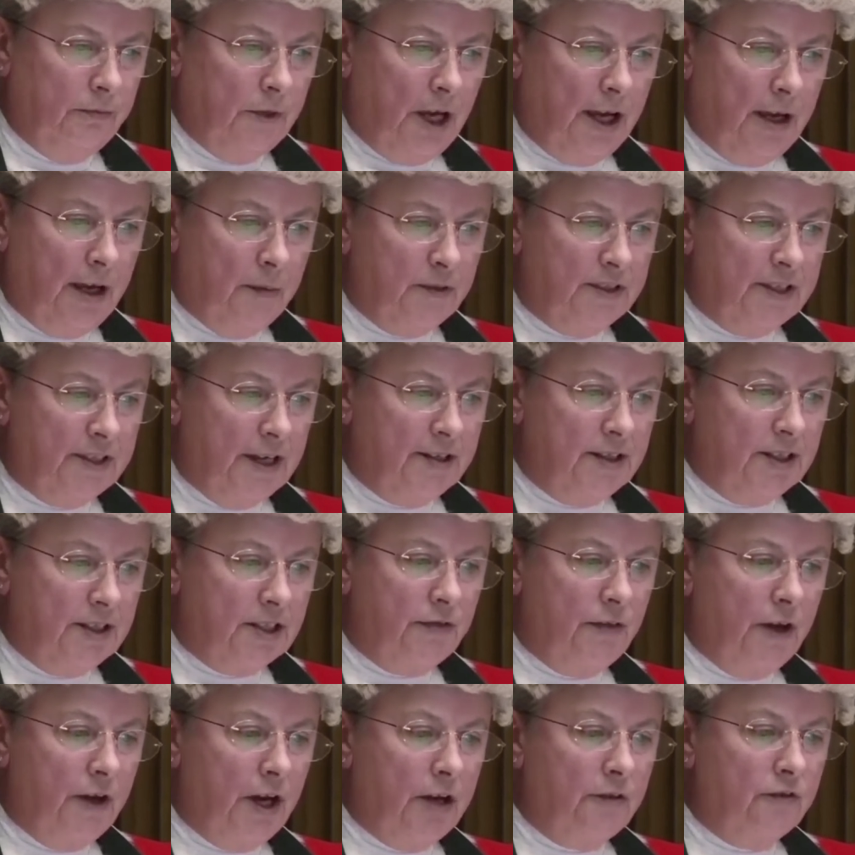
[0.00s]
I am
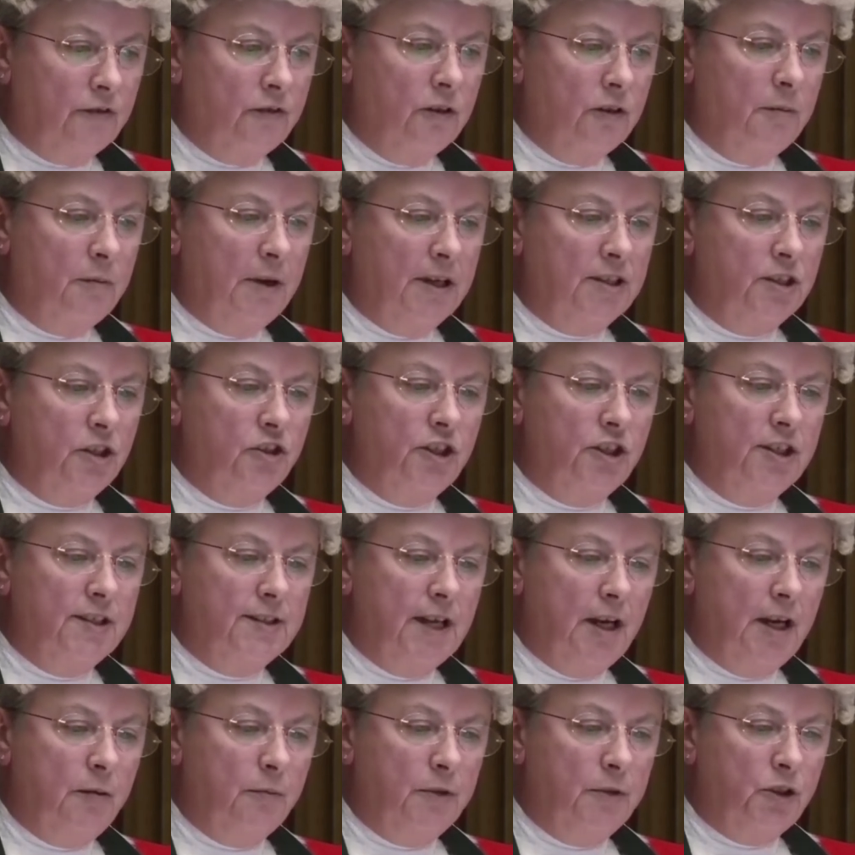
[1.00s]
satisfied from the messages
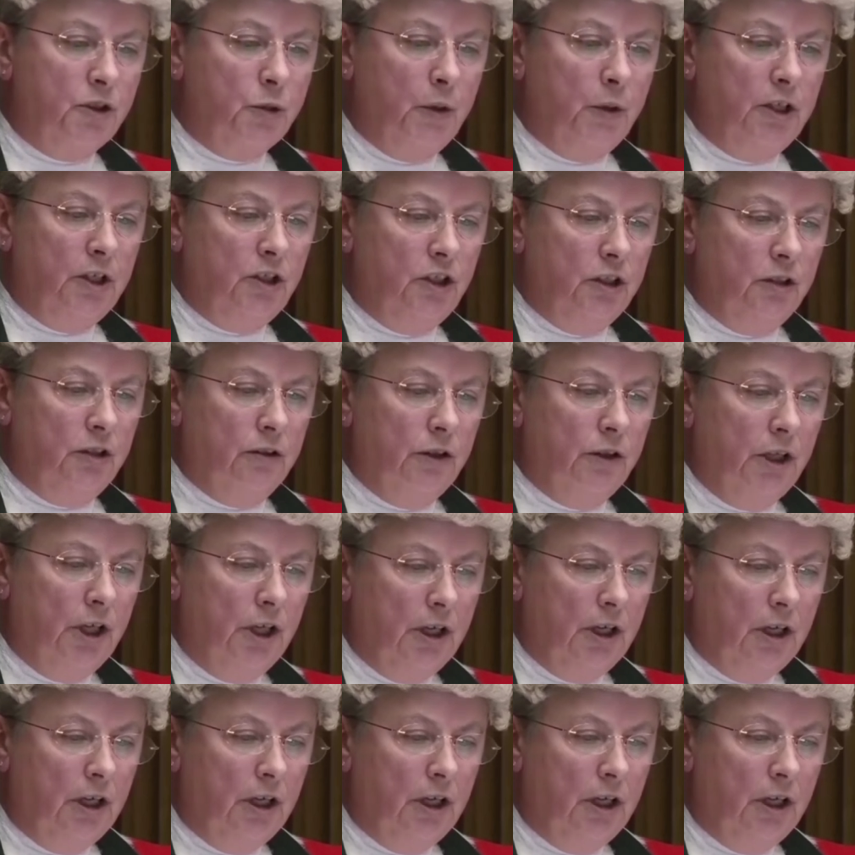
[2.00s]
sent between you